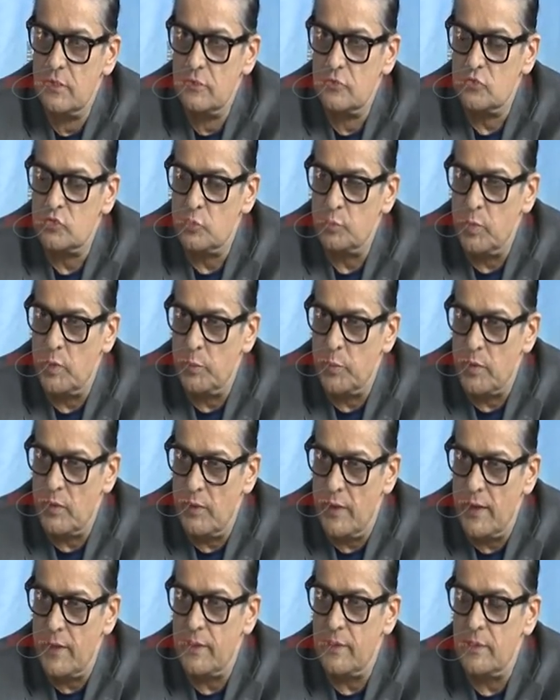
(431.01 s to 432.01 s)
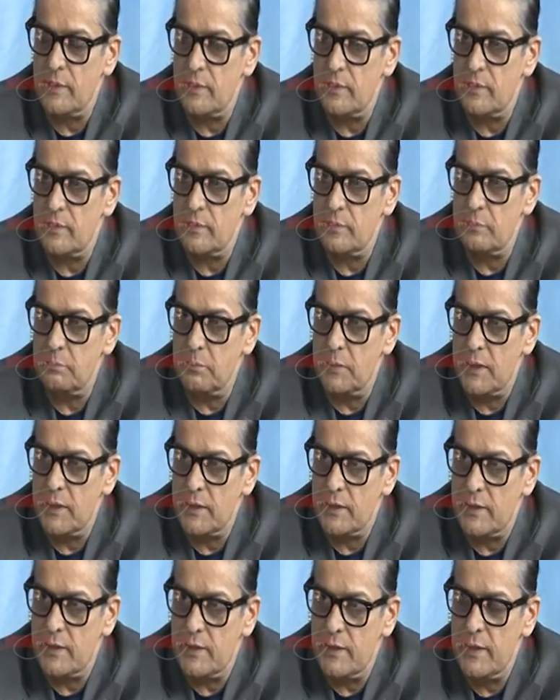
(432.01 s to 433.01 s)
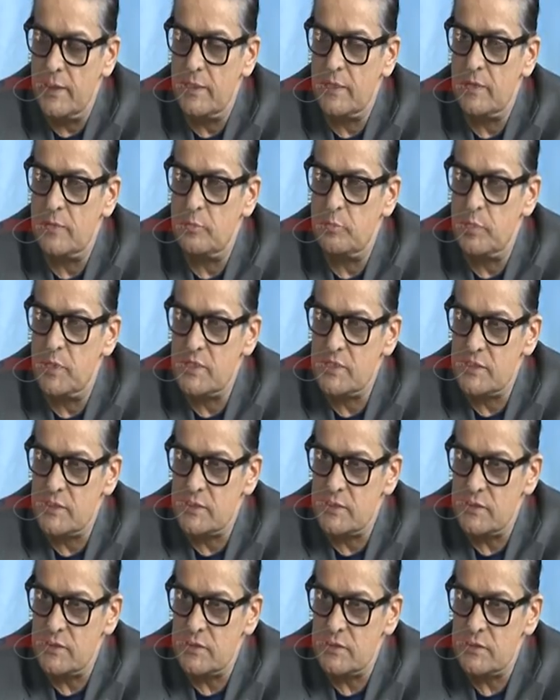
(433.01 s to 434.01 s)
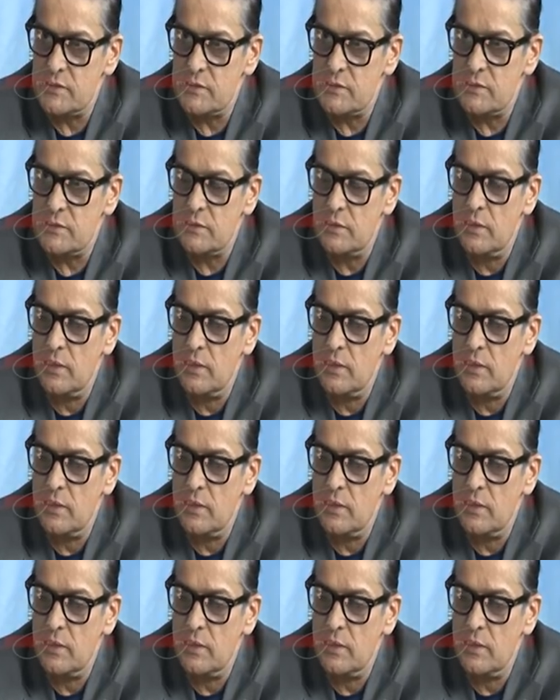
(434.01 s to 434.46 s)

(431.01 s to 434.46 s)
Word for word: should be provided by Canadian businesses.